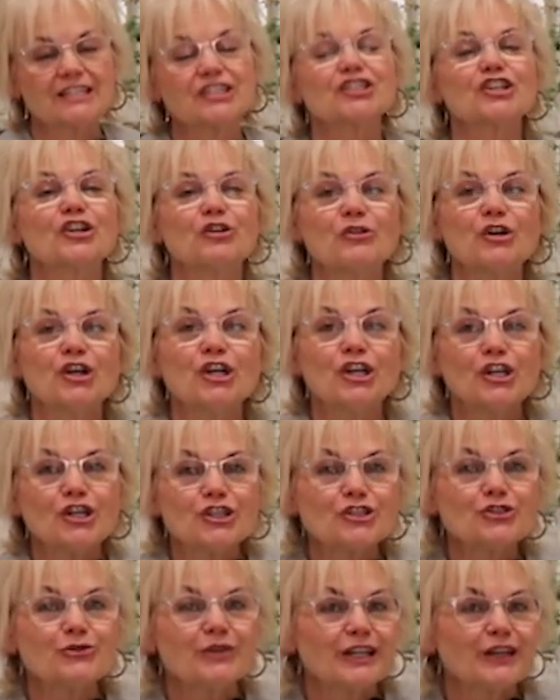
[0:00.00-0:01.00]
So
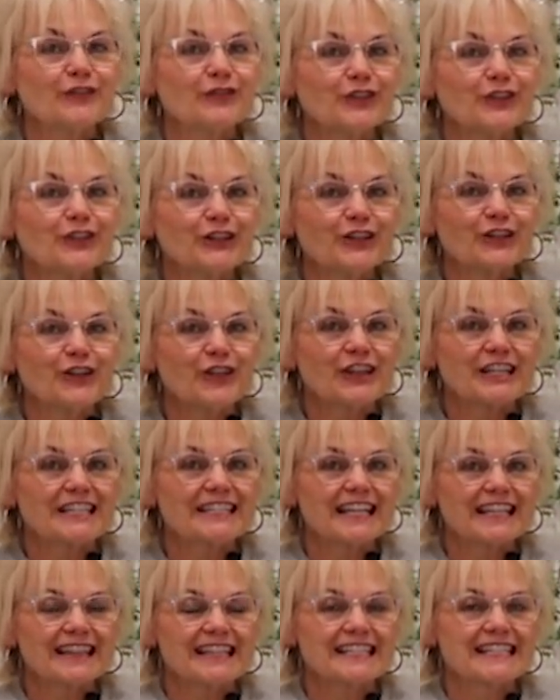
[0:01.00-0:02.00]
doing a few little things
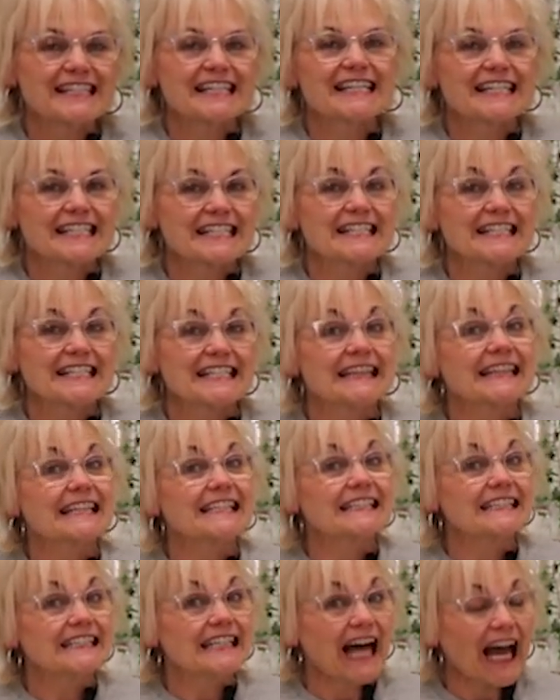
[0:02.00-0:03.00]
like this can extend
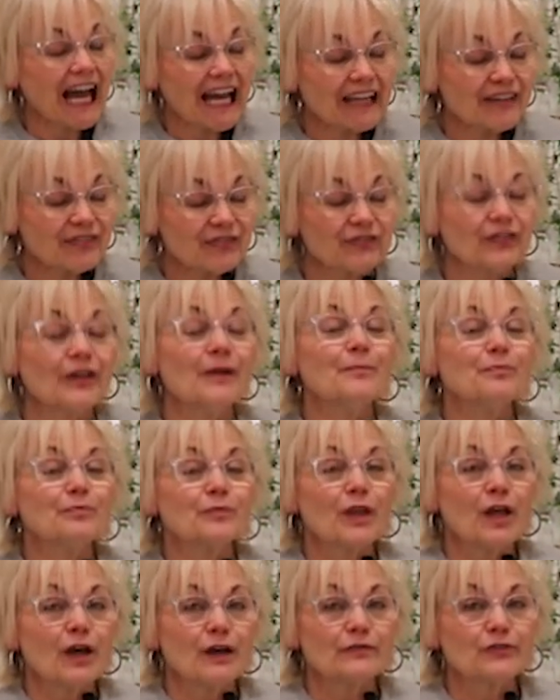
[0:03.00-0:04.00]
the life
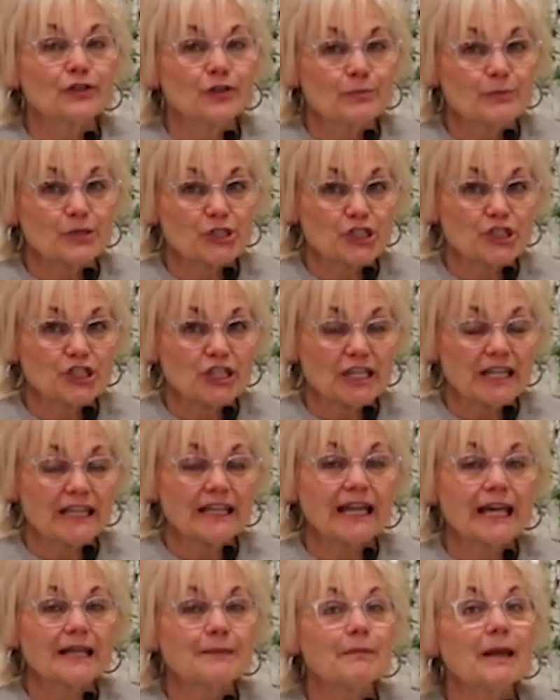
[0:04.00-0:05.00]
of your
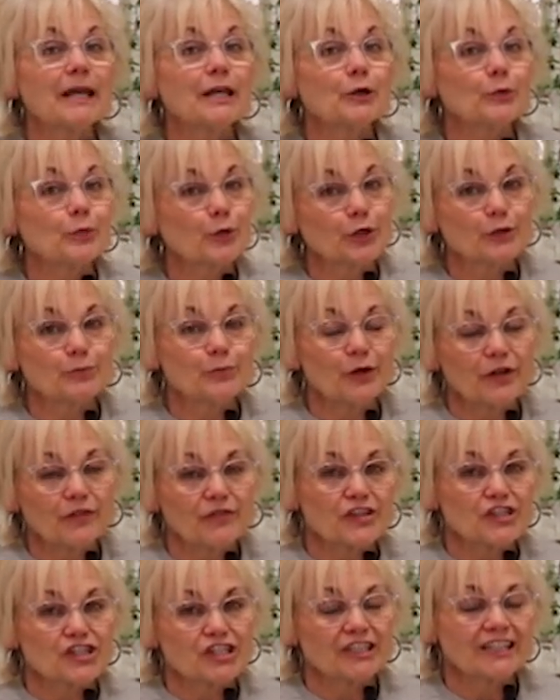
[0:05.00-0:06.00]
machine and make it work more
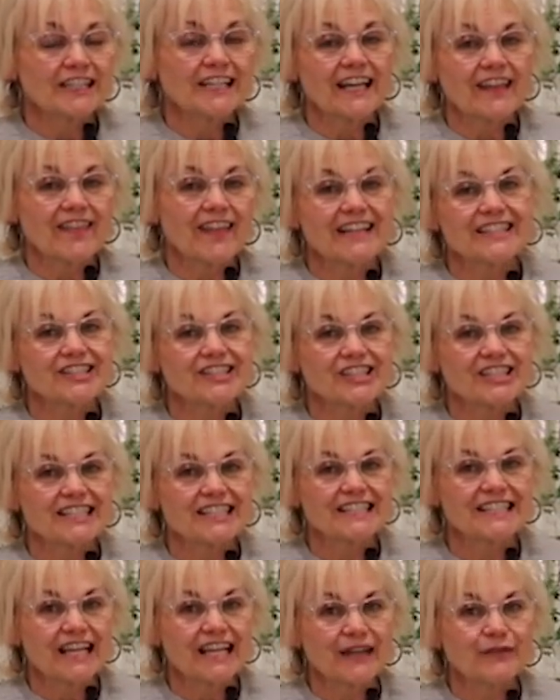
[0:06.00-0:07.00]
efficiently, and that's going to
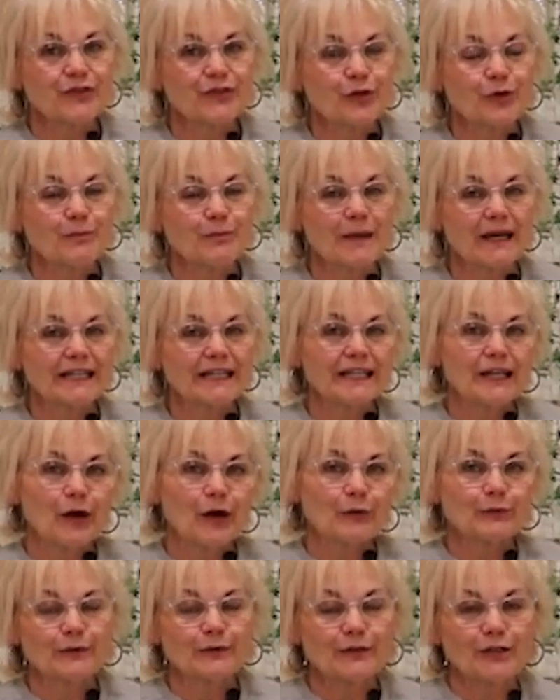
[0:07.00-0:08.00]
save you money
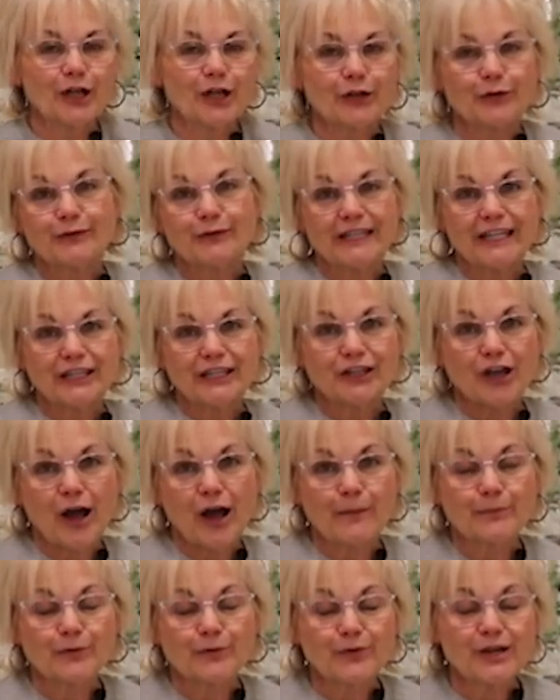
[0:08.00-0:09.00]
not only in
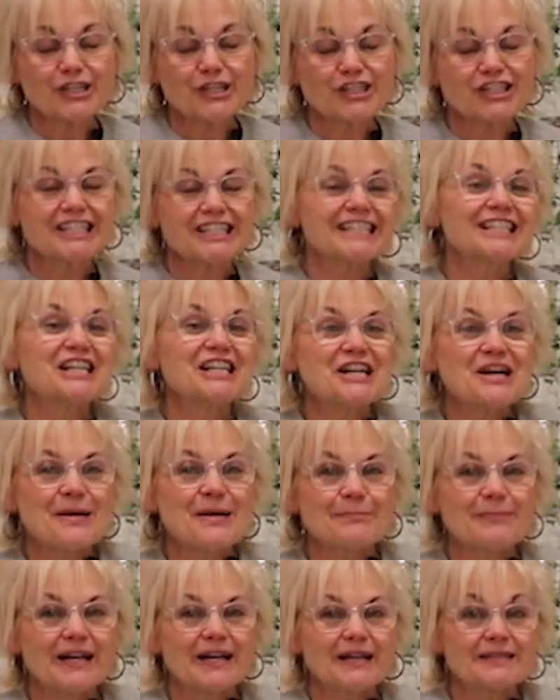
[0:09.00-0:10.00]
operations,
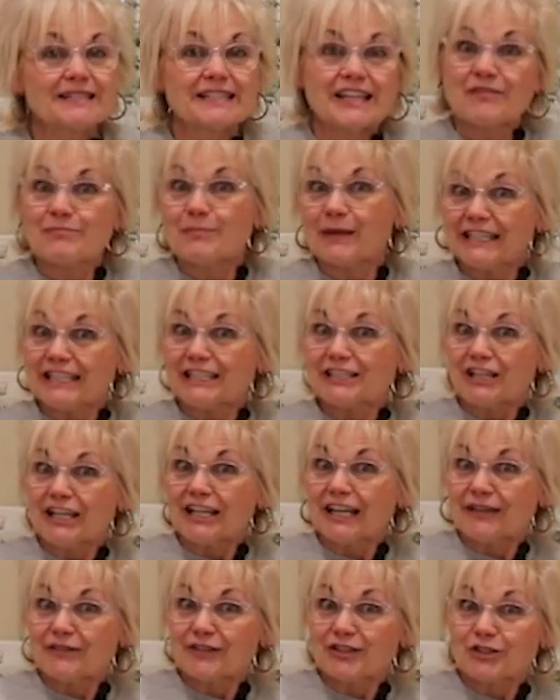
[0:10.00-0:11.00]
but save money in
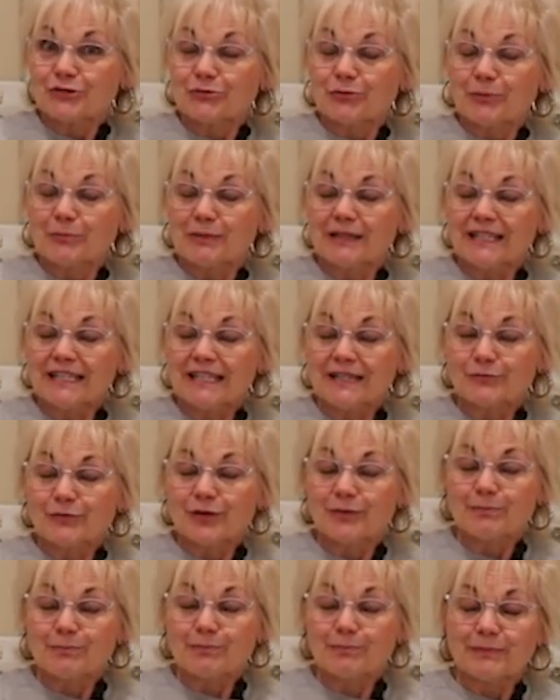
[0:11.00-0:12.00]
not having to
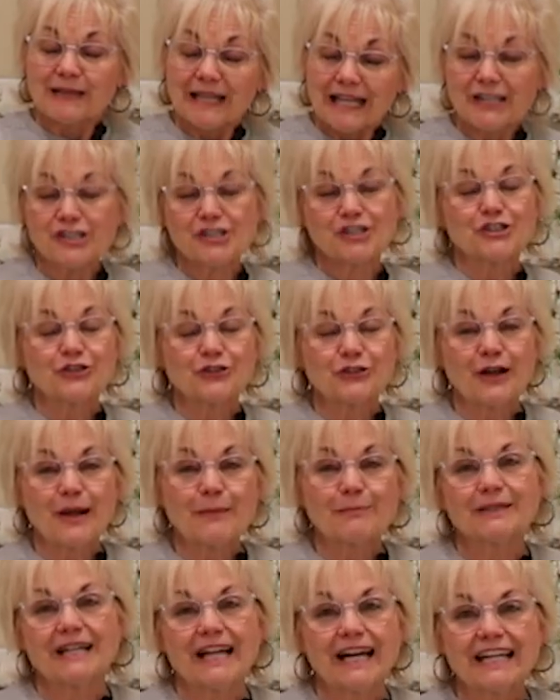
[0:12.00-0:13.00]
replace your
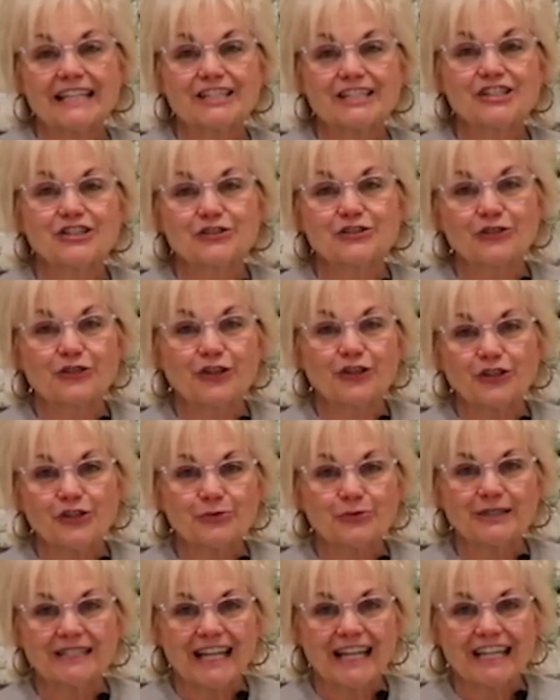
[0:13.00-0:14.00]
appliance sooner than
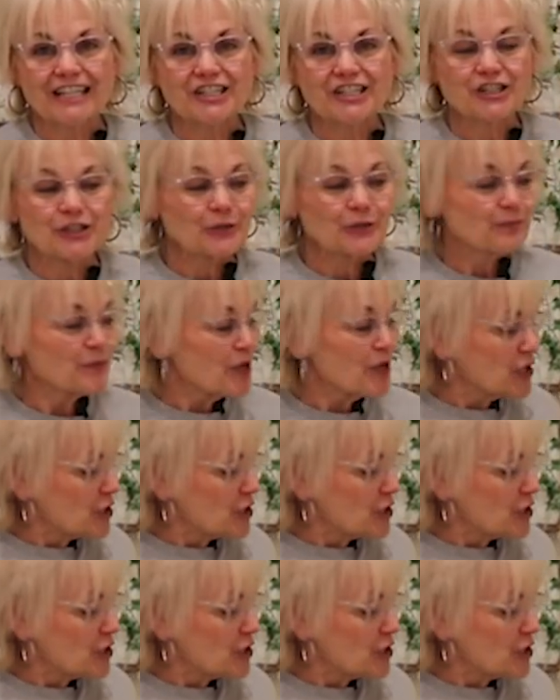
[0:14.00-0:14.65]
you would like to.